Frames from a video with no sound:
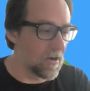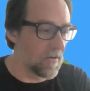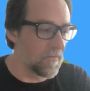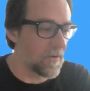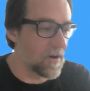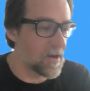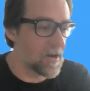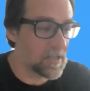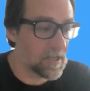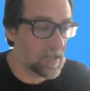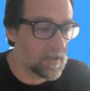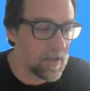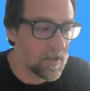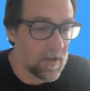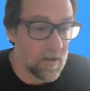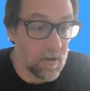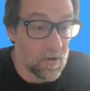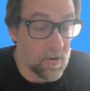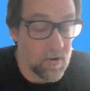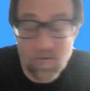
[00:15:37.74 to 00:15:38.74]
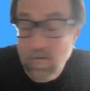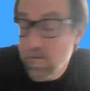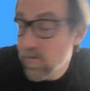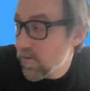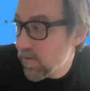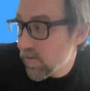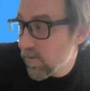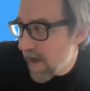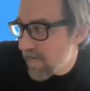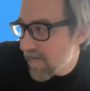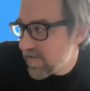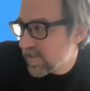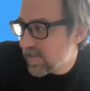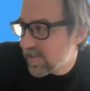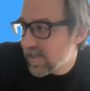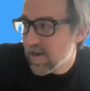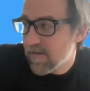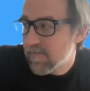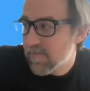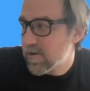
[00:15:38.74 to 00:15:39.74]
for us who haven't
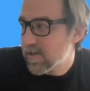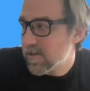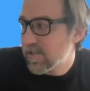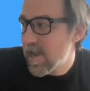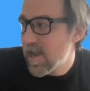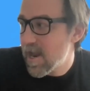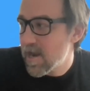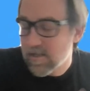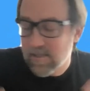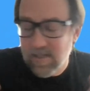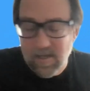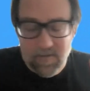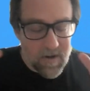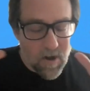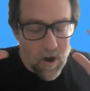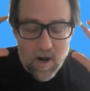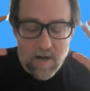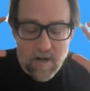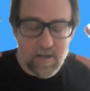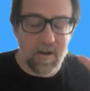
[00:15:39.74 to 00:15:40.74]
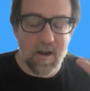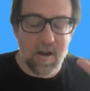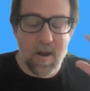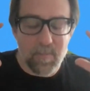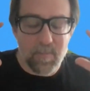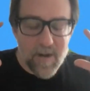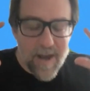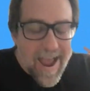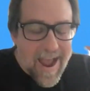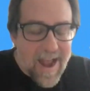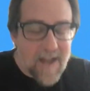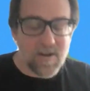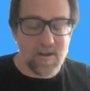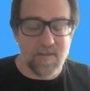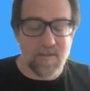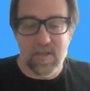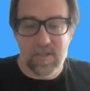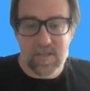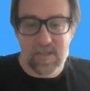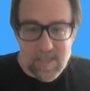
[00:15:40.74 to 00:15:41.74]
seen it firsthand, it's even hard to comprehend
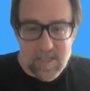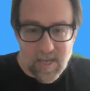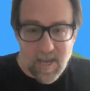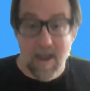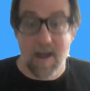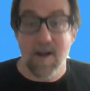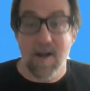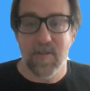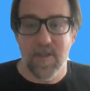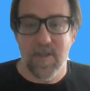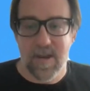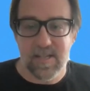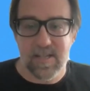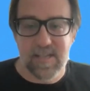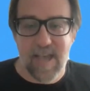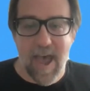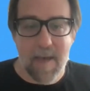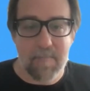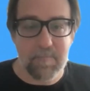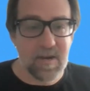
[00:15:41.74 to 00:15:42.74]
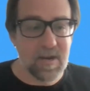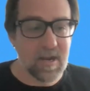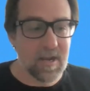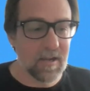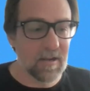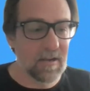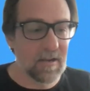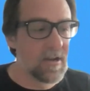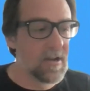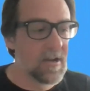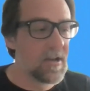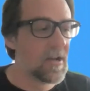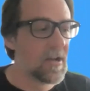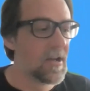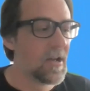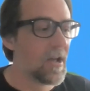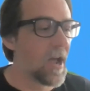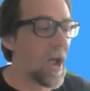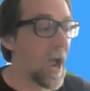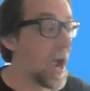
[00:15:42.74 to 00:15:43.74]
on the scale that it's happening
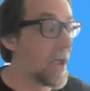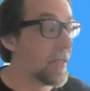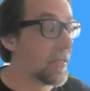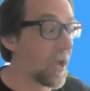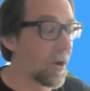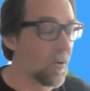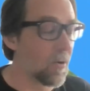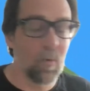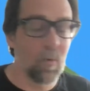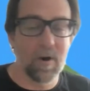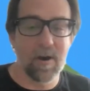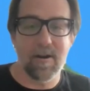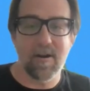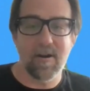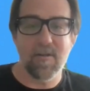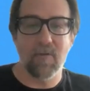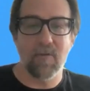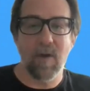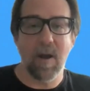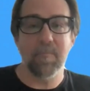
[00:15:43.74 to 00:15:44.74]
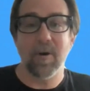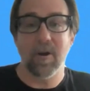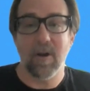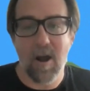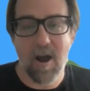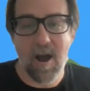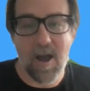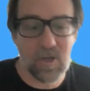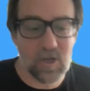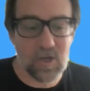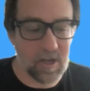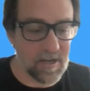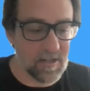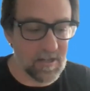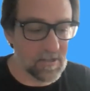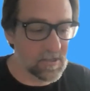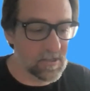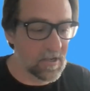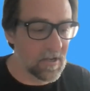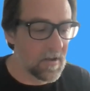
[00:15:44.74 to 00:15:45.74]
and like what are the
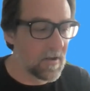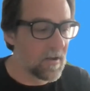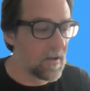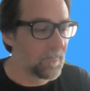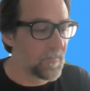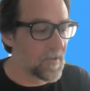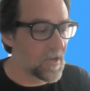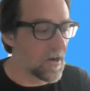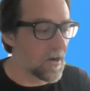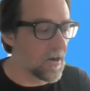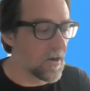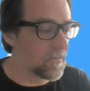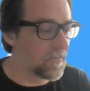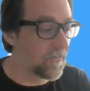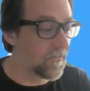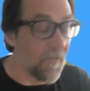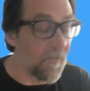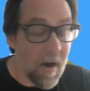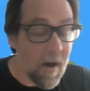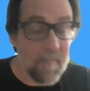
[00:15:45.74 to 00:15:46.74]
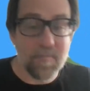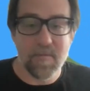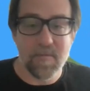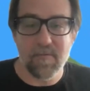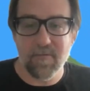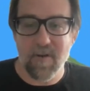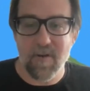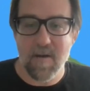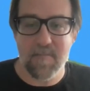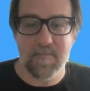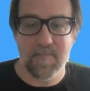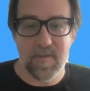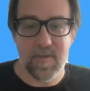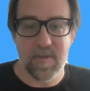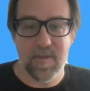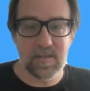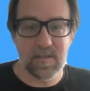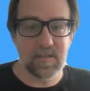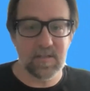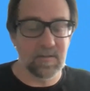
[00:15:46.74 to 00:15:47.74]
repercussions from
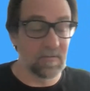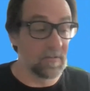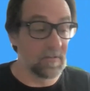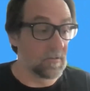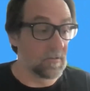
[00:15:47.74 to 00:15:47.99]
this